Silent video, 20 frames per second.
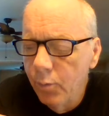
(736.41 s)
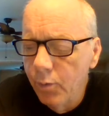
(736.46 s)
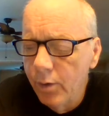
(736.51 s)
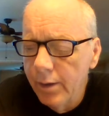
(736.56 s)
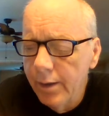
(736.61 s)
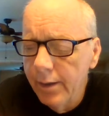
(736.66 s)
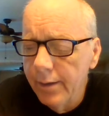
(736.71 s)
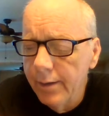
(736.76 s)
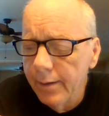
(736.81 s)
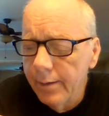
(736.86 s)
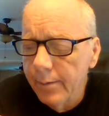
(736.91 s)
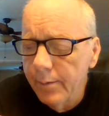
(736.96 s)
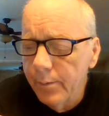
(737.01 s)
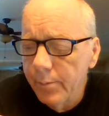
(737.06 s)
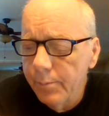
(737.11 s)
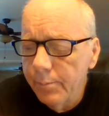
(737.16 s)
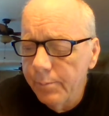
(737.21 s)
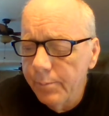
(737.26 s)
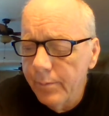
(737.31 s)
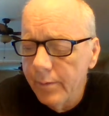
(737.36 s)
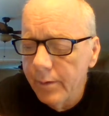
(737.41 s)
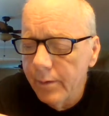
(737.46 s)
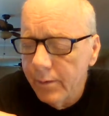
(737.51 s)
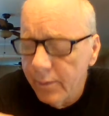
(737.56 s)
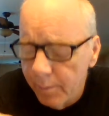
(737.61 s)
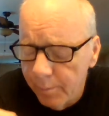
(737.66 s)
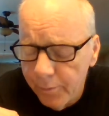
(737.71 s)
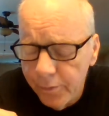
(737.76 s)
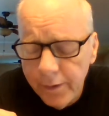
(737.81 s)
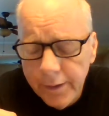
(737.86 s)
One of the
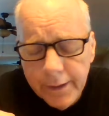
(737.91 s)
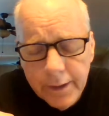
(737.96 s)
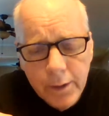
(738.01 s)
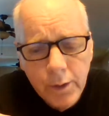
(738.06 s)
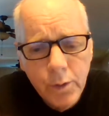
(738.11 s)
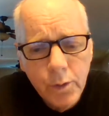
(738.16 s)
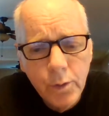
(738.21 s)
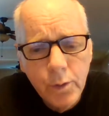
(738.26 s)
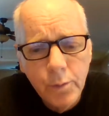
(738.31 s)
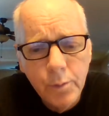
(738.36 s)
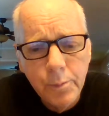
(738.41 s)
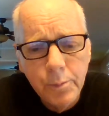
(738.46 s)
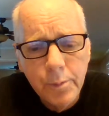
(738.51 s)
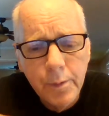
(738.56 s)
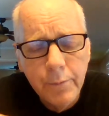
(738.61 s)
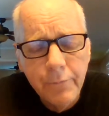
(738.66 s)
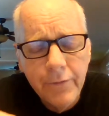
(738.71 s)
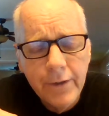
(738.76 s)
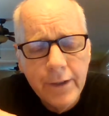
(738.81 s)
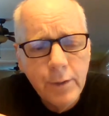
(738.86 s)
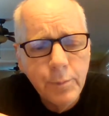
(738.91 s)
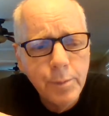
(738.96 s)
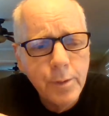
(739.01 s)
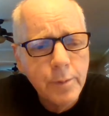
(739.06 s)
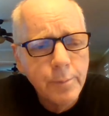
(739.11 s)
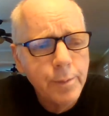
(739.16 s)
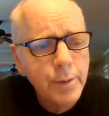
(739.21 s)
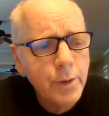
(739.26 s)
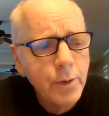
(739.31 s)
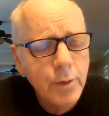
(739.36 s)
some really cool the
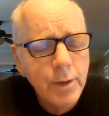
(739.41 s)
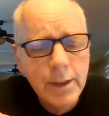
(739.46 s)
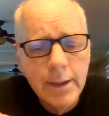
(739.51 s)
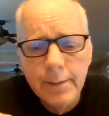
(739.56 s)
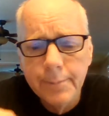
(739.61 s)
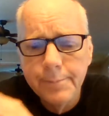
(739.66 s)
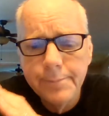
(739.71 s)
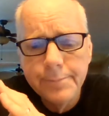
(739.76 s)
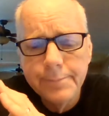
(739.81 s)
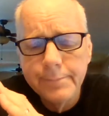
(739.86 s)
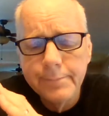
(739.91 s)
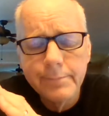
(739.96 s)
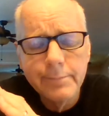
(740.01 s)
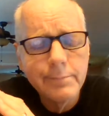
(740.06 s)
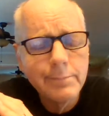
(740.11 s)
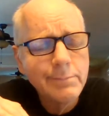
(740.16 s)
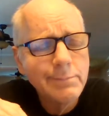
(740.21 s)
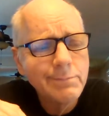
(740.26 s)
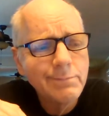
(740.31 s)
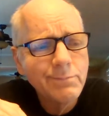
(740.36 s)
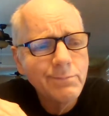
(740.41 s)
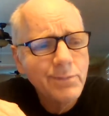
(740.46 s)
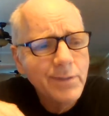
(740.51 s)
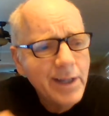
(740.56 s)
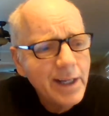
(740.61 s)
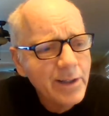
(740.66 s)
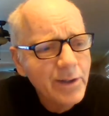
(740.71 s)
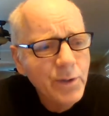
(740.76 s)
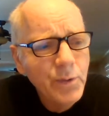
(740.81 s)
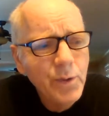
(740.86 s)
Facebook blew up.
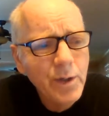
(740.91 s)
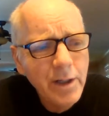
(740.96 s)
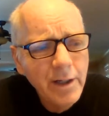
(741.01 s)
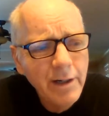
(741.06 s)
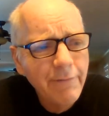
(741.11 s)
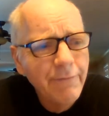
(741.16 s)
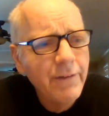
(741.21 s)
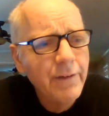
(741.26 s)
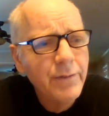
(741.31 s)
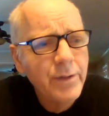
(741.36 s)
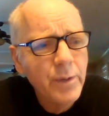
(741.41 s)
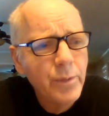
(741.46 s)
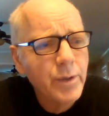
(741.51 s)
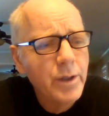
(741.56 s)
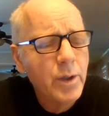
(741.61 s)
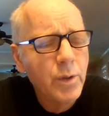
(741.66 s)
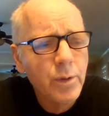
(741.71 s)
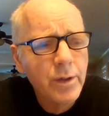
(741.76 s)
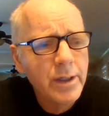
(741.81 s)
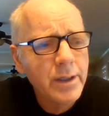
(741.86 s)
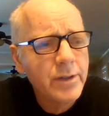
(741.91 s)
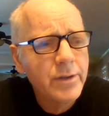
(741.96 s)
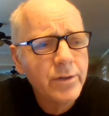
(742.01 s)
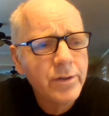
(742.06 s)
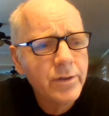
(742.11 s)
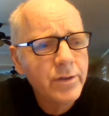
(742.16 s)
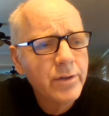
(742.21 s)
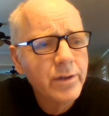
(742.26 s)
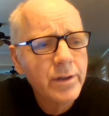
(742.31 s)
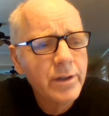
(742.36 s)
Got 250
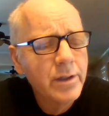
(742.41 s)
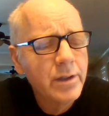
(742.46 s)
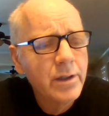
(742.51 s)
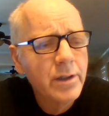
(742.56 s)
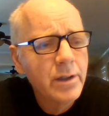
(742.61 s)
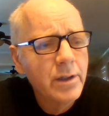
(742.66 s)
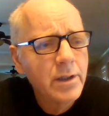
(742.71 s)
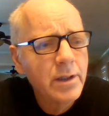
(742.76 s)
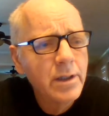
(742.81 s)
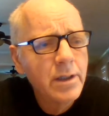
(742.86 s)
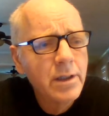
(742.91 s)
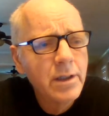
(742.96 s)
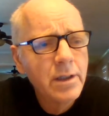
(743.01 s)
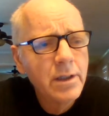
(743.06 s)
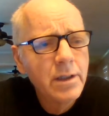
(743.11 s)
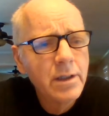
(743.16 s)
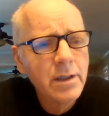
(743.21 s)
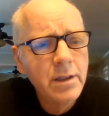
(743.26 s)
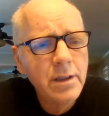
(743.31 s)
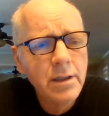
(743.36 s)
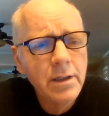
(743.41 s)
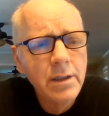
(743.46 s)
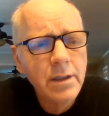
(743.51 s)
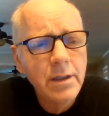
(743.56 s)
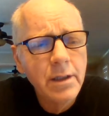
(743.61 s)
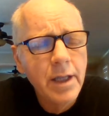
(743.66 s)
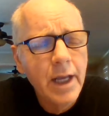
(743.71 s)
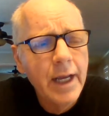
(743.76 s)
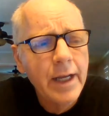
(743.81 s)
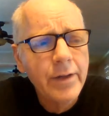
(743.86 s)
requests.
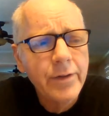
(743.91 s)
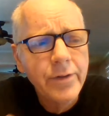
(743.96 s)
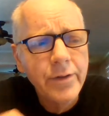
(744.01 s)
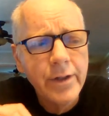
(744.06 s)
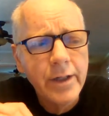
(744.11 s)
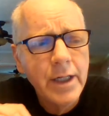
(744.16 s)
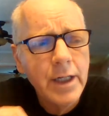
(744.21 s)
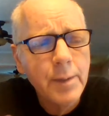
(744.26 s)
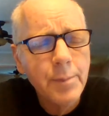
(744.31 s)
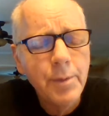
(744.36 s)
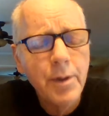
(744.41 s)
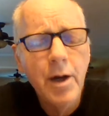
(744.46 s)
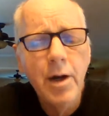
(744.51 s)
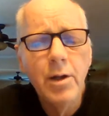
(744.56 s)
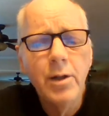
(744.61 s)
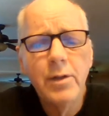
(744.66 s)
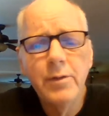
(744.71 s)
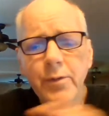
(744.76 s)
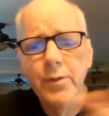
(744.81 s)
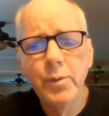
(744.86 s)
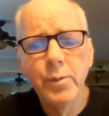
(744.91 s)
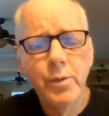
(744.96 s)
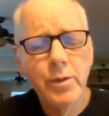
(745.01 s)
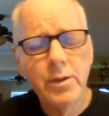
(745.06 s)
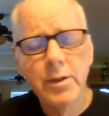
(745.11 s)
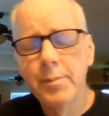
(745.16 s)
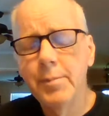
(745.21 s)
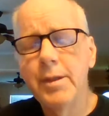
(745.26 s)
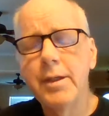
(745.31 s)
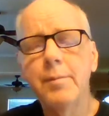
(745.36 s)
Answered a couple all over the
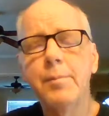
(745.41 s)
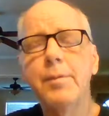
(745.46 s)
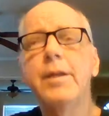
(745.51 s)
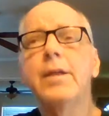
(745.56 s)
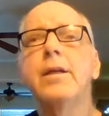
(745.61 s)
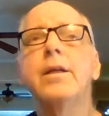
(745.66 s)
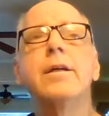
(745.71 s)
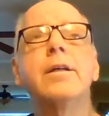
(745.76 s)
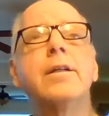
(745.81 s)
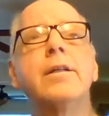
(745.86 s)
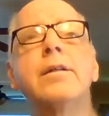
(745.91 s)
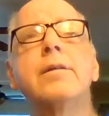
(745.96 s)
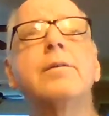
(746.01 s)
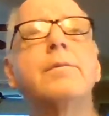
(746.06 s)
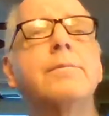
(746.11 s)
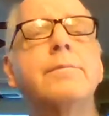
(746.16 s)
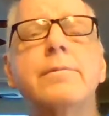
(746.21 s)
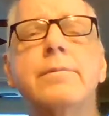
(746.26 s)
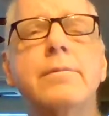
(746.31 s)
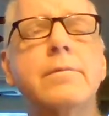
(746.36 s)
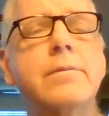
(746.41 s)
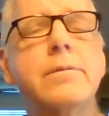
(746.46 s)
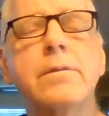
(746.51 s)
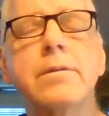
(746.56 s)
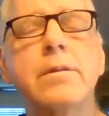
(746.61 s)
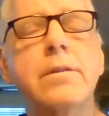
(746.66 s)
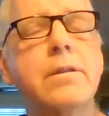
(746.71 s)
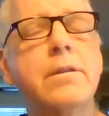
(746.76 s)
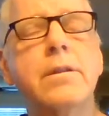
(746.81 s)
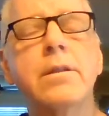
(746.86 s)
world. I'm like, man, God, I don't
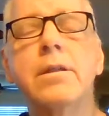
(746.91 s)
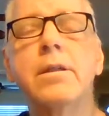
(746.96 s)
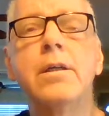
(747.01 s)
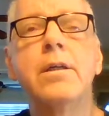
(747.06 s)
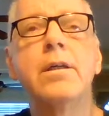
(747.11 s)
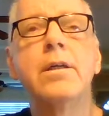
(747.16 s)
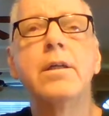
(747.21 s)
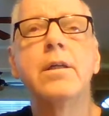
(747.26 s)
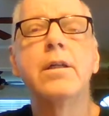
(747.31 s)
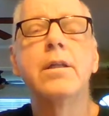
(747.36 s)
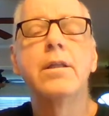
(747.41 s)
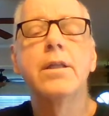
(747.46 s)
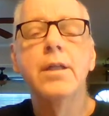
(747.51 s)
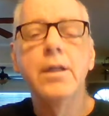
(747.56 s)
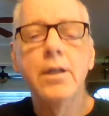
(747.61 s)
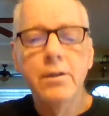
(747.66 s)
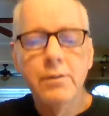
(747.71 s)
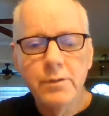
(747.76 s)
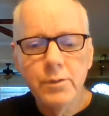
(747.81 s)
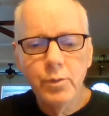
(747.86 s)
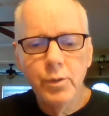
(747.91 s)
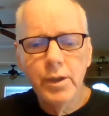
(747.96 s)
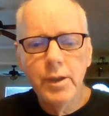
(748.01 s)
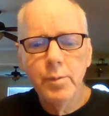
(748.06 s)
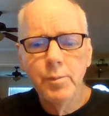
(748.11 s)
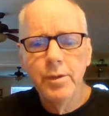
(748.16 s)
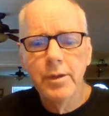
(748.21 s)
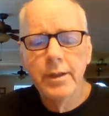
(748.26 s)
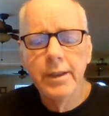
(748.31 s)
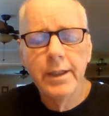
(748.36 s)
a little
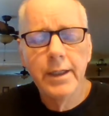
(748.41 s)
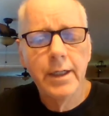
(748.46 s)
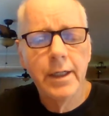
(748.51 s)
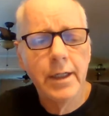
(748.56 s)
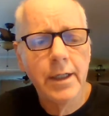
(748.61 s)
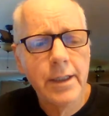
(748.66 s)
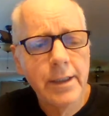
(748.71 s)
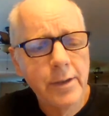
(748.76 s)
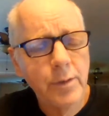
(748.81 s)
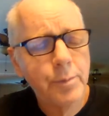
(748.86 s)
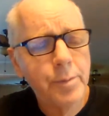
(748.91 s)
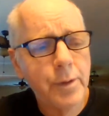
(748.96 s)
overwhelmed with that, guys.